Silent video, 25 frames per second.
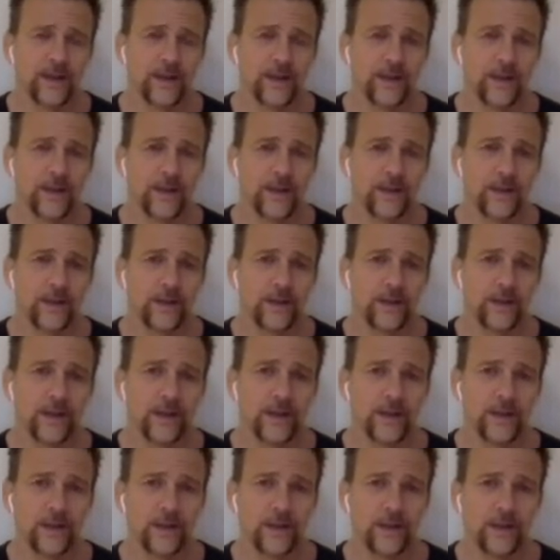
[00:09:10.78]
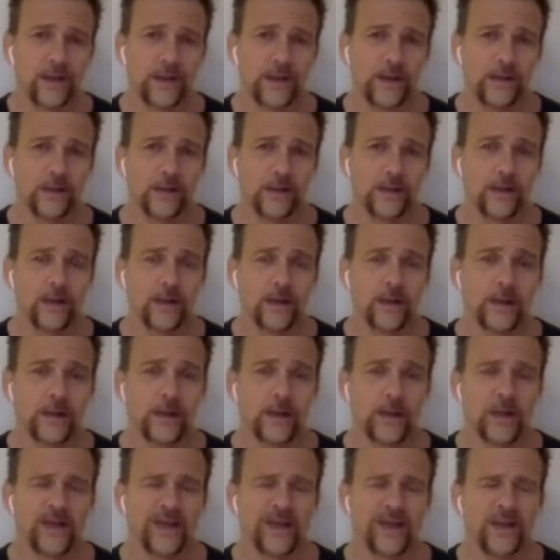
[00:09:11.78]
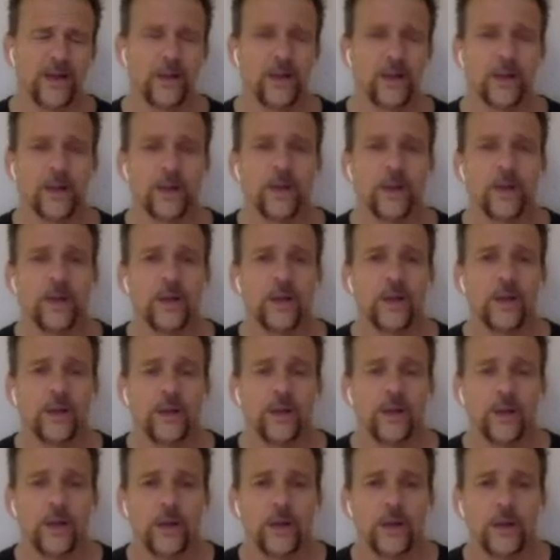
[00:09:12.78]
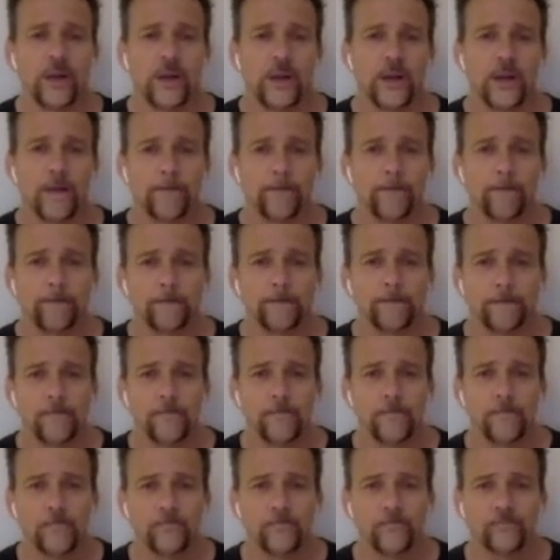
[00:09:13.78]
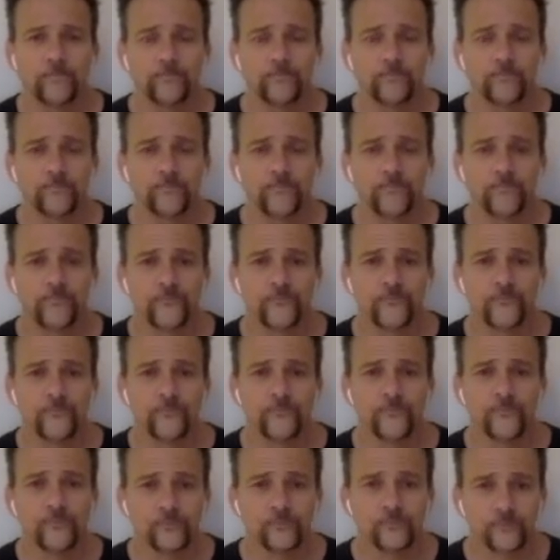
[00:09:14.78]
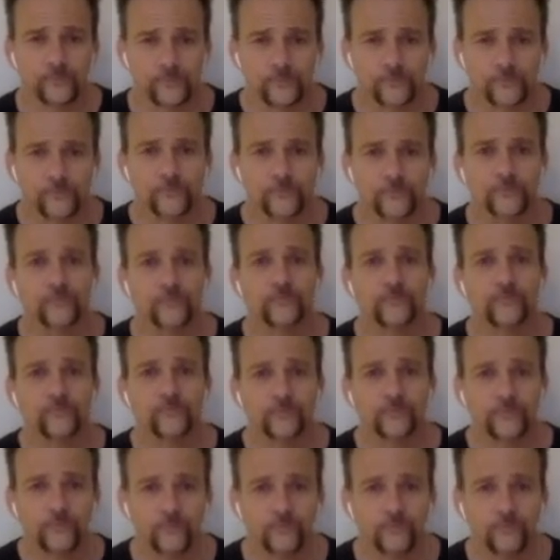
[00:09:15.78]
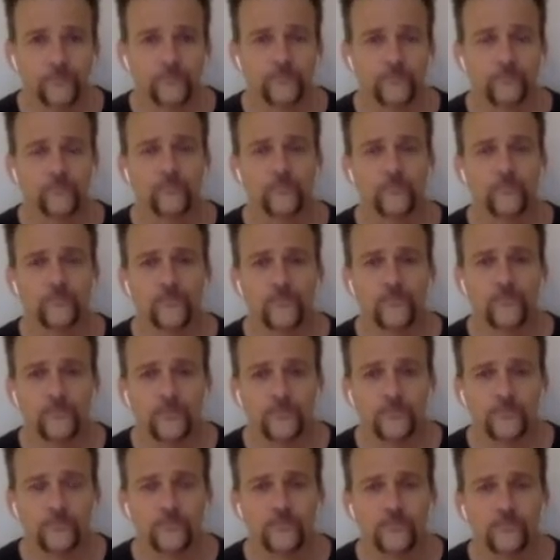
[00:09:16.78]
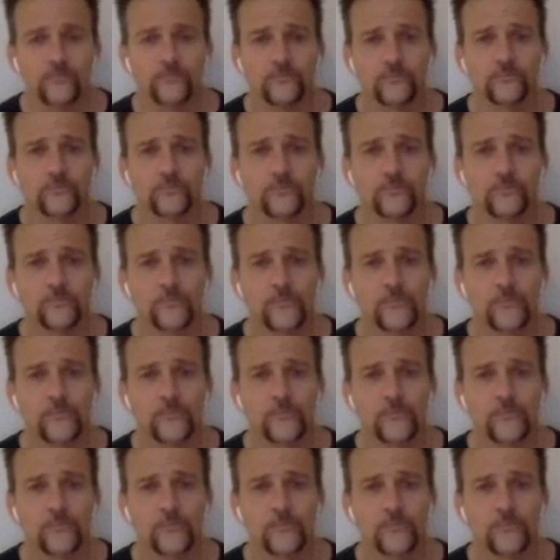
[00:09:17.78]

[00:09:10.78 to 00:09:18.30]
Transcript: No words are spoken by the person on screen.